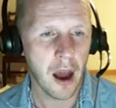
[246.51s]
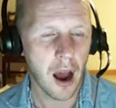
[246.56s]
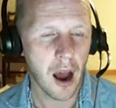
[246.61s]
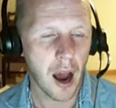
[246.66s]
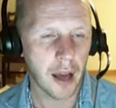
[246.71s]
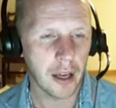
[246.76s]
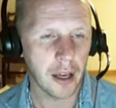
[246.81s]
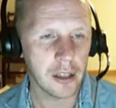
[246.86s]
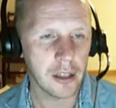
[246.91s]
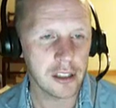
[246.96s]

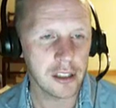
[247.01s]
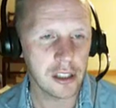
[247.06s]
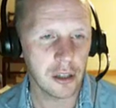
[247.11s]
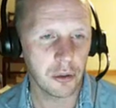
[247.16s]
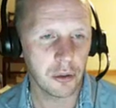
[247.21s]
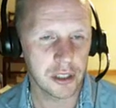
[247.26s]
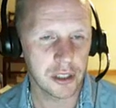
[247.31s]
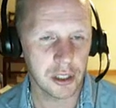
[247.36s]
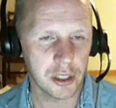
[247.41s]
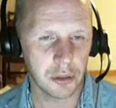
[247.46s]
I also
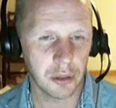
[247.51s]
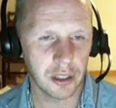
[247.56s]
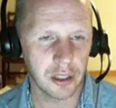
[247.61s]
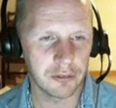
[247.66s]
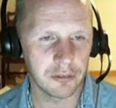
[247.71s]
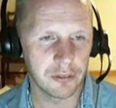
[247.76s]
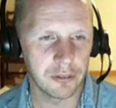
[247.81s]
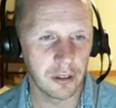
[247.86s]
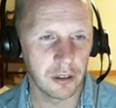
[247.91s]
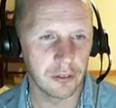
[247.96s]
was
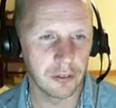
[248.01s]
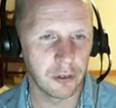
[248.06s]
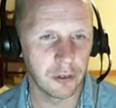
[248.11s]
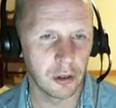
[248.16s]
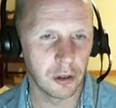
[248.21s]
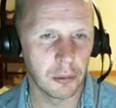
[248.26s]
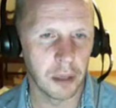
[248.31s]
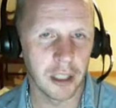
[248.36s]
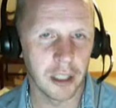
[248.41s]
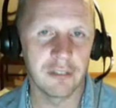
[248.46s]
grateful
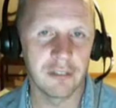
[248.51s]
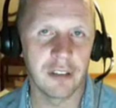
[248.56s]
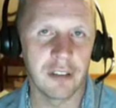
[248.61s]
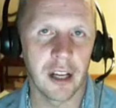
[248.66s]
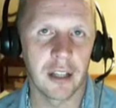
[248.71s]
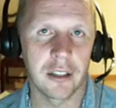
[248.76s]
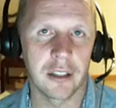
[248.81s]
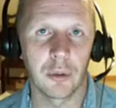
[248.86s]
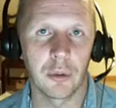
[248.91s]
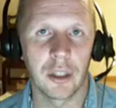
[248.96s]
for my
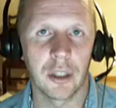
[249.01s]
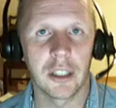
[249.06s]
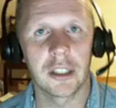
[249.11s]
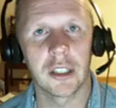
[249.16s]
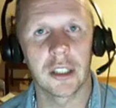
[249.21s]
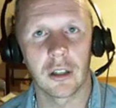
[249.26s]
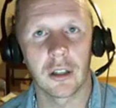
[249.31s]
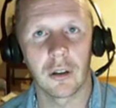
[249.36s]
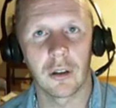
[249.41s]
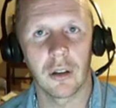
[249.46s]

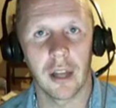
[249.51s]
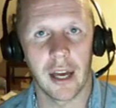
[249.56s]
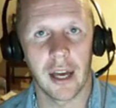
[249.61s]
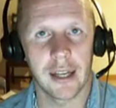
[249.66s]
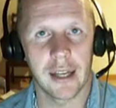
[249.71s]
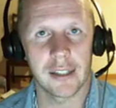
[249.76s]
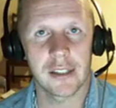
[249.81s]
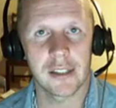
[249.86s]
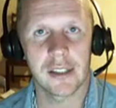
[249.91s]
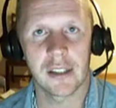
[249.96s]
evaluation
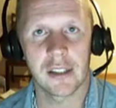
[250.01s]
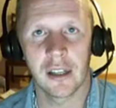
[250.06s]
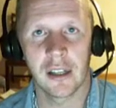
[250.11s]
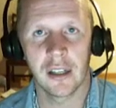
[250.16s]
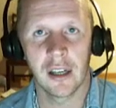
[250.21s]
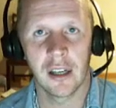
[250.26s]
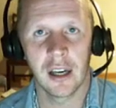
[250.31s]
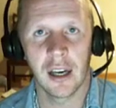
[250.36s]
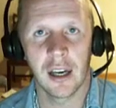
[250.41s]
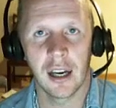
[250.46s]
class.
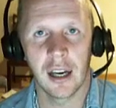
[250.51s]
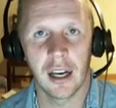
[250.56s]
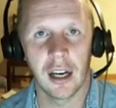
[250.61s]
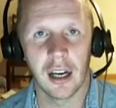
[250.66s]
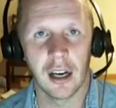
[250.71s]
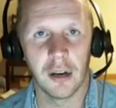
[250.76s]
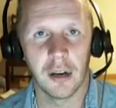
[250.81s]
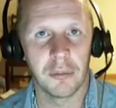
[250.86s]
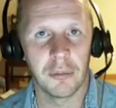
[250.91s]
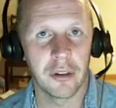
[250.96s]

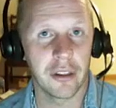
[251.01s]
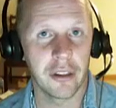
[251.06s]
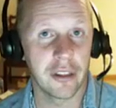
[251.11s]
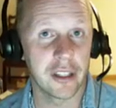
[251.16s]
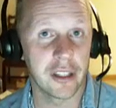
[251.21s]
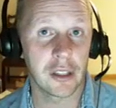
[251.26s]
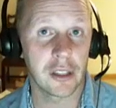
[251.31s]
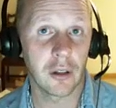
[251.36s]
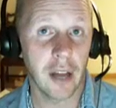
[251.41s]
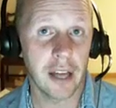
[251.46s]

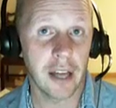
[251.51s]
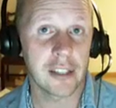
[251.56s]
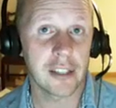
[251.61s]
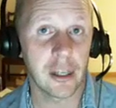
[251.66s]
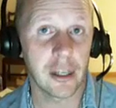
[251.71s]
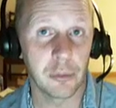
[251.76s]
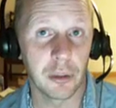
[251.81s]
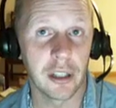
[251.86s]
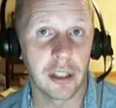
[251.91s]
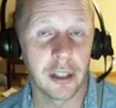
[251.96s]
This class,
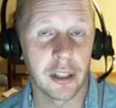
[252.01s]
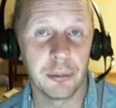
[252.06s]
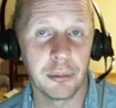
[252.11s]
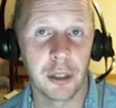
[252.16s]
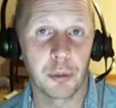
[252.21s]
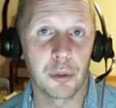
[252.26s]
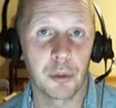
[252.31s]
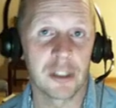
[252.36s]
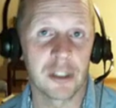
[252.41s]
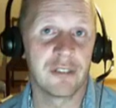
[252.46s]
I will
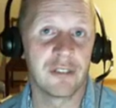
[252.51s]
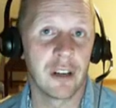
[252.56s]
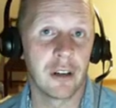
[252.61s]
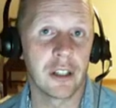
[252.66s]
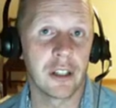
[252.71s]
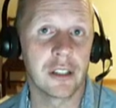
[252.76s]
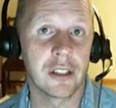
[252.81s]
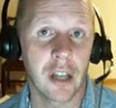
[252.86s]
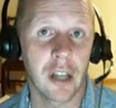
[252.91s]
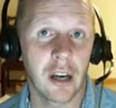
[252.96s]
admit, was
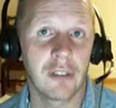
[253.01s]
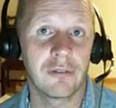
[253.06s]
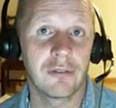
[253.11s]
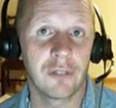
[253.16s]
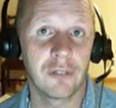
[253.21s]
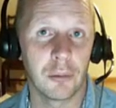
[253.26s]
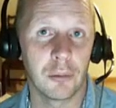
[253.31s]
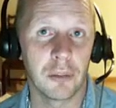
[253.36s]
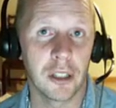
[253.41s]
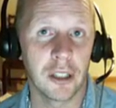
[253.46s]
very tough
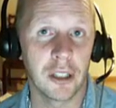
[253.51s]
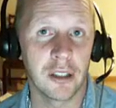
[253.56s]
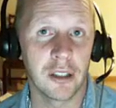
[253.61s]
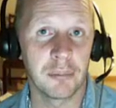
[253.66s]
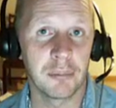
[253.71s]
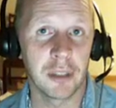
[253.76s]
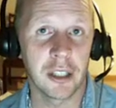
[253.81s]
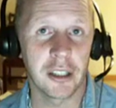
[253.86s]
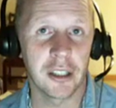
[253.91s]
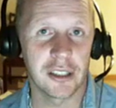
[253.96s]
for me
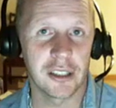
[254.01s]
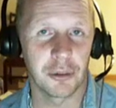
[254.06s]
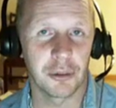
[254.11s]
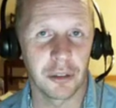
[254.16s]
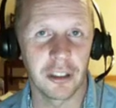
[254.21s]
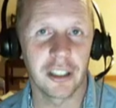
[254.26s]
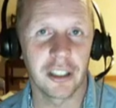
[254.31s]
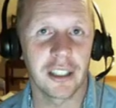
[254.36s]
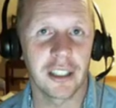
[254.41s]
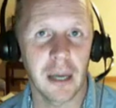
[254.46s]
because it
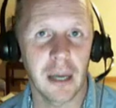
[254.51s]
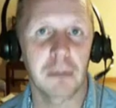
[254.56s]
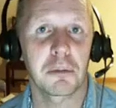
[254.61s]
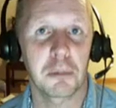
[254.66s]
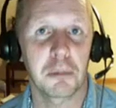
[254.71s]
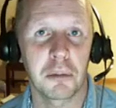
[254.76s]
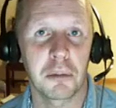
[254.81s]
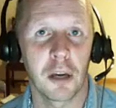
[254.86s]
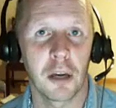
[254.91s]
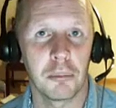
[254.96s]
really
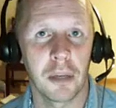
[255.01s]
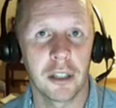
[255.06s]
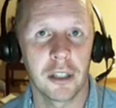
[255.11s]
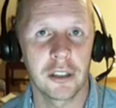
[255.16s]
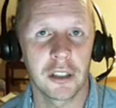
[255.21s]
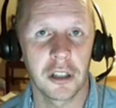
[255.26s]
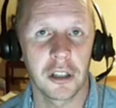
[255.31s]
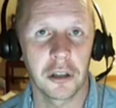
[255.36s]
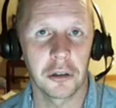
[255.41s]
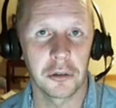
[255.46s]
kept me on my
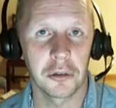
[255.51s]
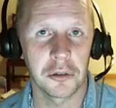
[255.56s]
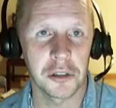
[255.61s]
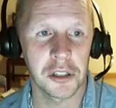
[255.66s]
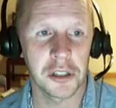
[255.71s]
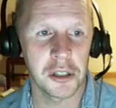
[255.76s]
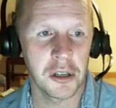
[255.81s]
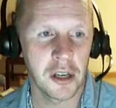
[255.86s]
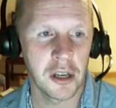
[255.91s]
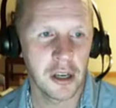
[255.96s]

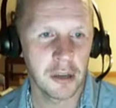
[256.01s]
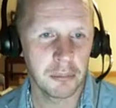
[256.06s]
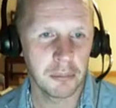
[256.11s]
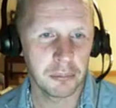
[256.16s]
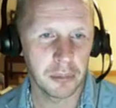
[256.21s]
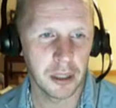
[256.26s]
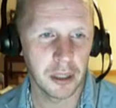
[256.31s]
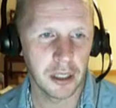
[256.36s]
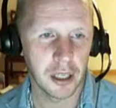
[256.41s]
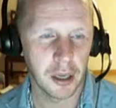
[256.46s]
toes.
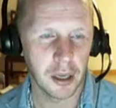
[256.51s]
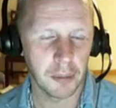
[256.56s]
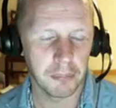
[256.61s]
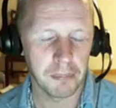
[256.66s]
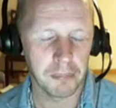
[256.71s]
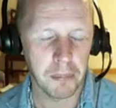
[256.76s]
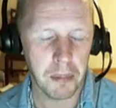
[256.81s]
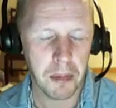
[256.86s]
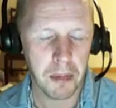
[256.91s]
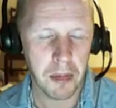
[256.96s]
But
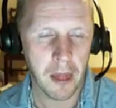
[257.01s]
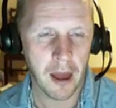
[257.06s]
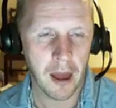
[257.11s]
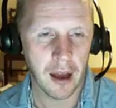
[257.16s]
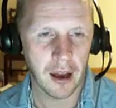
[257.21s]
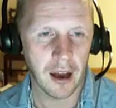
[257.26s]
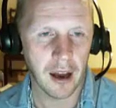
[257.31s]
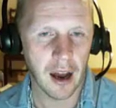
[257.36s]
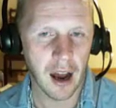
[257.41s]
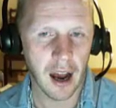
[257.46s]

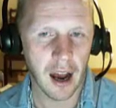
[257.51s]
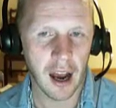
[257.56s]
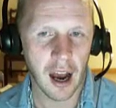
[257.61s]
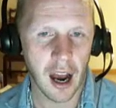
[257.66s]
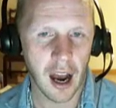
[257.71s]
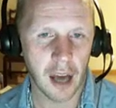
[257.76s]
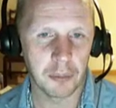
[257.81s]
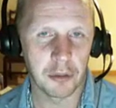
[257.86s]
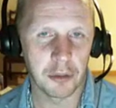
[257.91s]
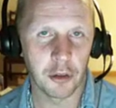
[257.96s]

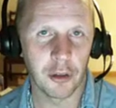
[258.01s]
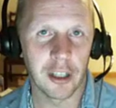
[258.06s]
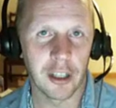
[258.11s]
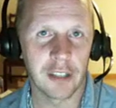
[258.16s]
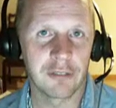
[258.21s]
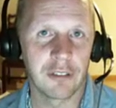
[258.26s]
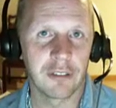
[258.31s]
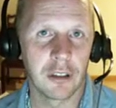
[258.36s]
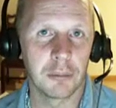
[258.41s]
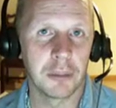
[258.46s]
I'm
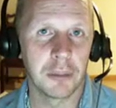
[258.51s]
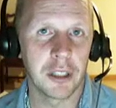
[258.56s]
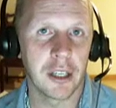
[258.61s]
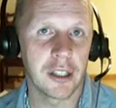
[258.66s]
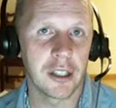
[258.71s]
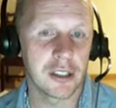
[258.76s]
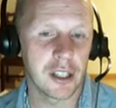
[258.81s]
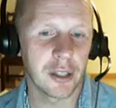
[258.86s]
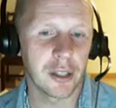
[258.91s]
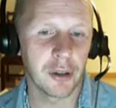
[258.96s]
grateful
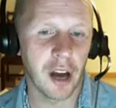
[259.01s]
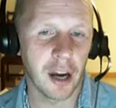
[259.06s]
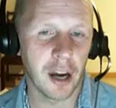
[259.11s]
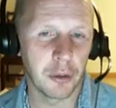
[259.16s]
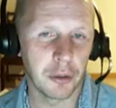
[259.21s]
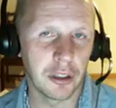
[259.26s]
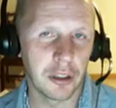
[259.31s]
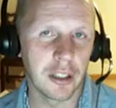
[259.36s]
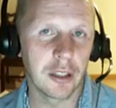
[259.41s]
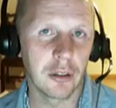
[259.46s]
because I
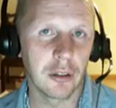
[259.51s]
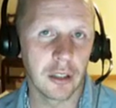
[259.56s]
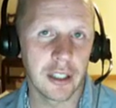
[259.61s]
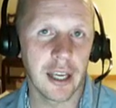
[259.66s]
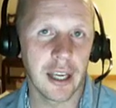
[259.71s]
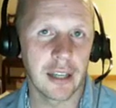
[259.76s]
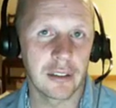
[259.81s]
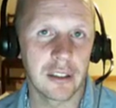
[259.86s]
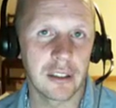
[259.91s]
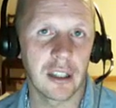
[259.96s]
really look
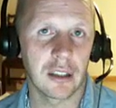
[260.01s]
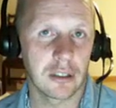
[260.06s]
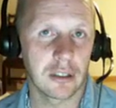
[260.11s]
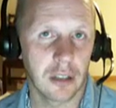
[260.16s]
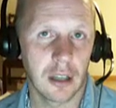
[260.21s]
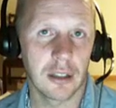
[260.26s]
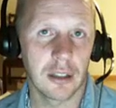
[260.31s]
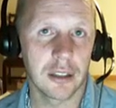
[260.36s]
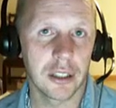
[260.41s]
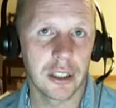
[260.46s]
at
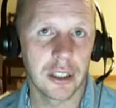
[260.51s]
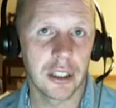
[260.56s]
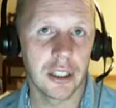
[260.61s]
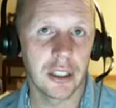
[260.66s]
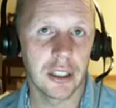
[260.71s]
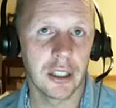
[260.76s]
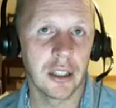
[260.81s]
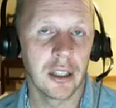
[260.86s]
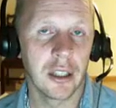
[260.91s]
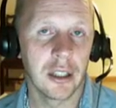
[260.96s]

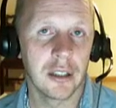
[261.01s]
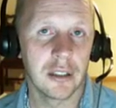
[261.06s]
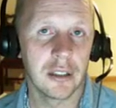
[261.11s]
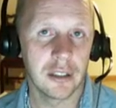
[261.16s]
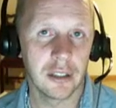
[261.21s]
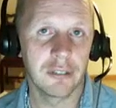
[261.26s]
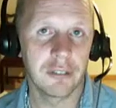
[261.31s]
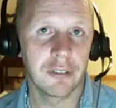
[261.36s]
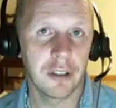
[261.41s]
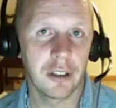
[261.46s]
technology
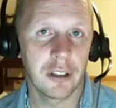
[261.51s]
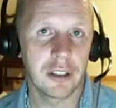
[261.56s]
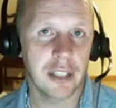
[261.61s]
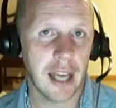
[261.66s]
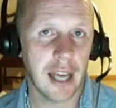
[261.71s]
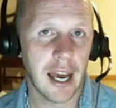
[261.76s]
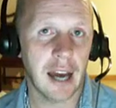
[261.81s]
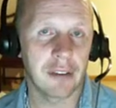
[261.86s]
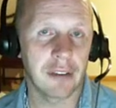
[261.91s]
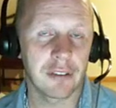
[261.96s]
different
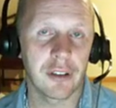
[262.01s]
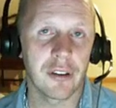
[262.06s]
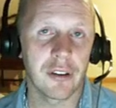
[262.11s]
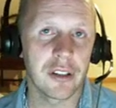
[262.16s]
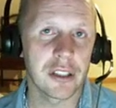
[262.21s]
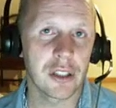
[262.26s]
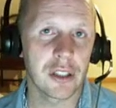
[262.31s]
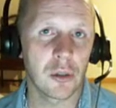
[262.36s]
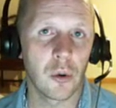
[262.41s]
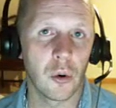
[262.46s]
after
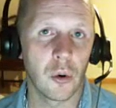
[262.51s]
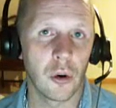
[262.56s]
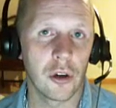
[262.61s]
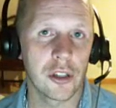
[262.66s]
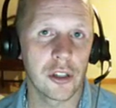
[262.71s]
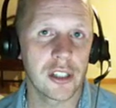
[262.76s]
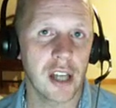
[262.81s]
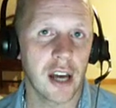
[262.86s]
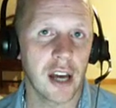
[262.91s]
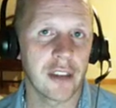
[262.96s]
this
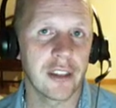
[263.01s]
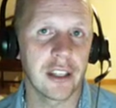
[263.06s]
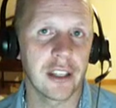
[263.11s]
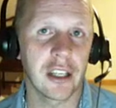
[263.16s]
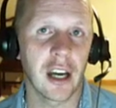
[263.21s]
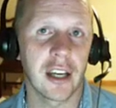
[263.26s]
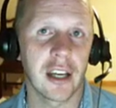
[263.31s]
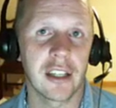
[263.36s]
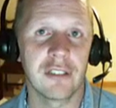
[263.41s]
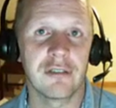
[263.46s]
course. I think
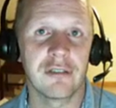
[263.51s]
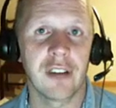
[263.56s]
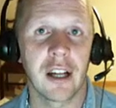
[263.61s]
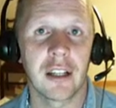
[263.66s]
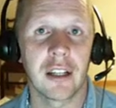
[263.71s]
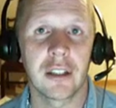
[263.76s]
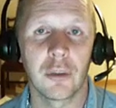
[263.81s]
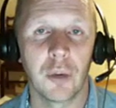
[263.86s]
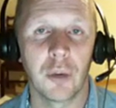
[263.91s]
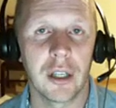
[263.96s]
I
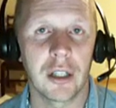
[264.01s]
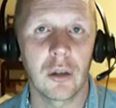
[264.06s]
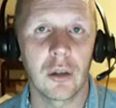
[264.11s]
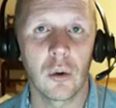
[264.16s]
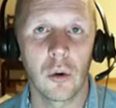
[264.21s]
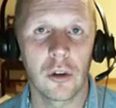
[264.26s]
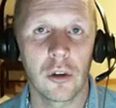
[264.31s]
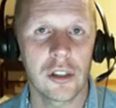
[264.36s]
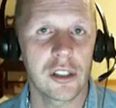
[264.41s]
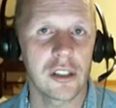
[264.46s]
evaluate
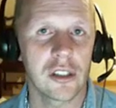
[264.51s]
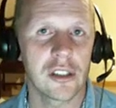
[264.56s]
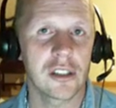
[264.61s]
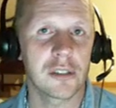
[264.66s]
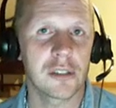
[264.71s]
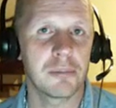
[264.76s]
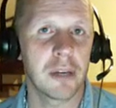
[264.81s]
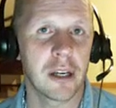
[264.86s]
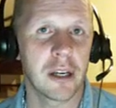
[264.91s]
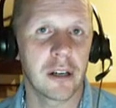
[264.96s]
courses
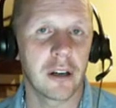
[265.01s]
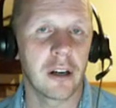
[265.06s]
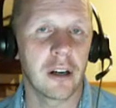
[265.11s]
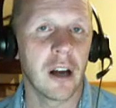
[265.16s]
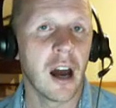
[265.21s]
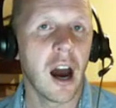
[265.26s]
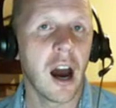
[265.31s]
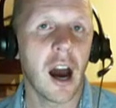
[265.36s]
better.